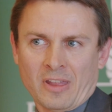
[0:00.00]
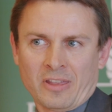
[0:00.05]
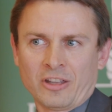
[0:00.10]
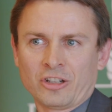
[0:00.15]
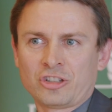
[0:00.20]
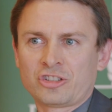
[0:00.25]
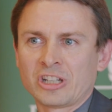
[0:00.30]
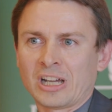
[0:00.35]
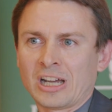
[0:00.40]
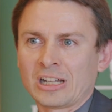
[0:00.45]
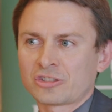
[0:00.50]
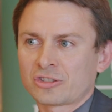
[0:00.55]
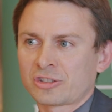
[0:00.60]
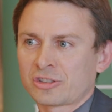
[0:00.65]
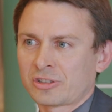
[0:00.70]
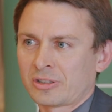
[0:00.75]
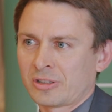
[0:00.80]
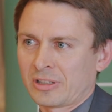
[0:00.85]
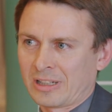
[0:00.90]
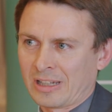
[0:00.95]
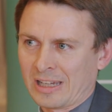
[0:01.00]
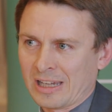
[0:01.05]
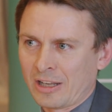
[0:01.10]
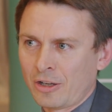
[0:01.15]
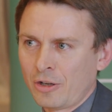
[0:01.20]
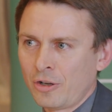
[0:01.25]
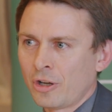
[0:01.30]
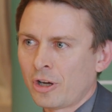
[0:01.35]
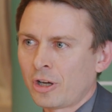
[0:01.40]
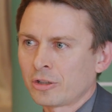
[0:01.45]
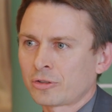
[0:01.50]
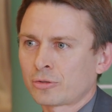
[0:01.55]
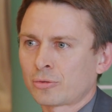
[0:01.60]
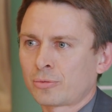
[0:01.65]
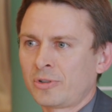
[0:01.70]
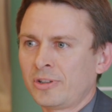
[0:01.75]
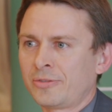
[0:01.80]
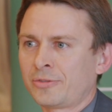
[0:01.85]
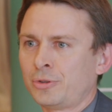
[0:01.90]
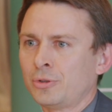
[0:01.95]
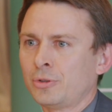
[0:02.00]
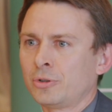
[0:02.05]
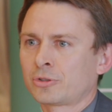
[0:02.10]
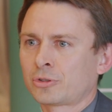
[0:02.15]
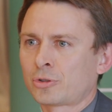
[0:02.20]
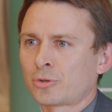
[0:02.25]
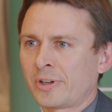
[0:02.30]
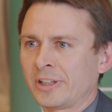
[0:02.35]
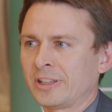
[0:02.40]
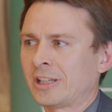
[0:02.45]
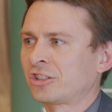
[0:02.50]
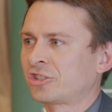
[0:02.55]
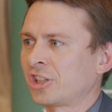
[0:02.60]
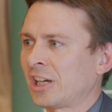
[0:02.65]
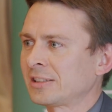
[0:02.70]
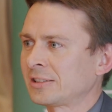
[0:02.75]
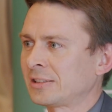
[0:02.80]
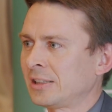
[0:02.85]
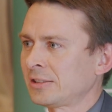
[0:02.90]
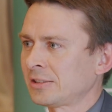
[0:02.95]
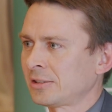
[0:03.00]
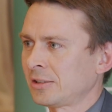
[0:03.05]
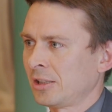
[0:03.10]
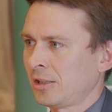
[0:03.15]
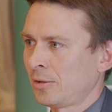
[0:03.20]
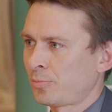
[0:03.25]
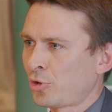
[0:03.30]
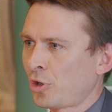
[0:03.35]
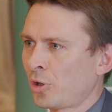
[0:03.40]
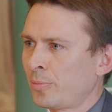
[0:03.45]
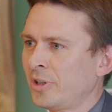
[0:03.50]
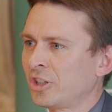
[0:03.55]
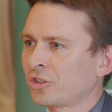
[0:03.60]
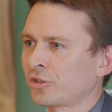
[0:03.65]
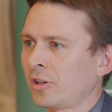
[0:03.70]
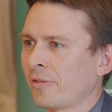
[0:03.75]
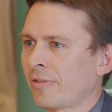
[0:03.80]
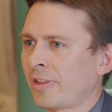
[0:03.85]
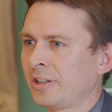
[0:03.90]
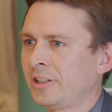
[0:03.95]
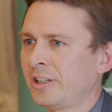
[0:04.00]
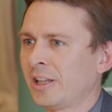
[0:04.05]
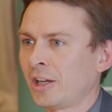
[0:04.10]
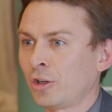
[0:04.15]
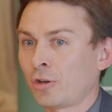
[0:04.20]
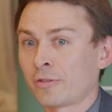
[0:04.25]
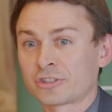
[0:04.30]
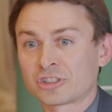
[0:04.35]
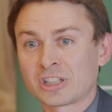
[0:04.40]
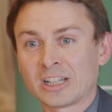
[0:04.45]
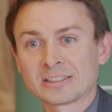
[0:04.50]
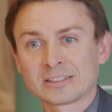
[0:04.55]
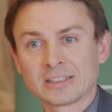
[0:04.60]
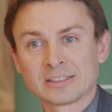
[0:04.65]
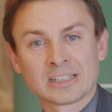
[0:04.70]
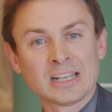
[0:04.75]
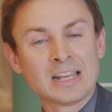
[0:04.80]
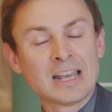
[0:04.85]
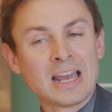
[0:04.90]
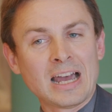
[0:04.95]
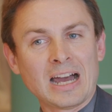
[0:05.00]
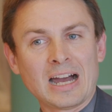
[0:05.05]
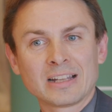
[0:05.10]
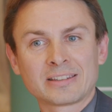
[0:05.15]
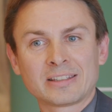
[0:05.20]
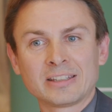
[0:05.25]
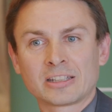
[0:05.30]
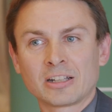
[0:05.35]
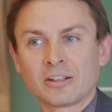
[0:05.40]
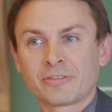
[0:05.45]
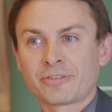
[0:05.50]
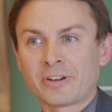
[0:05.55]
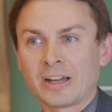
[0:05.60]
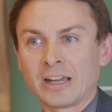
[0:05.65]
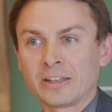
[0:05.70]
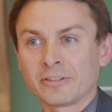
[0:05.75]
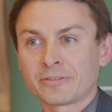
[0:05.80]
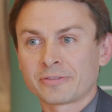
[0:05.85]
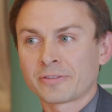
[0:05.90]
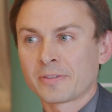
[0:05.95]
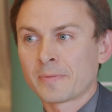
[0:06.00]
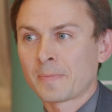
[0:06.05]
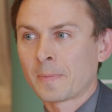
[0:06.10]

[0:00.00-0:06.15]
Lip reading: the judge cannot refuse to render justice, prohibition of the denial of justice. Article 5,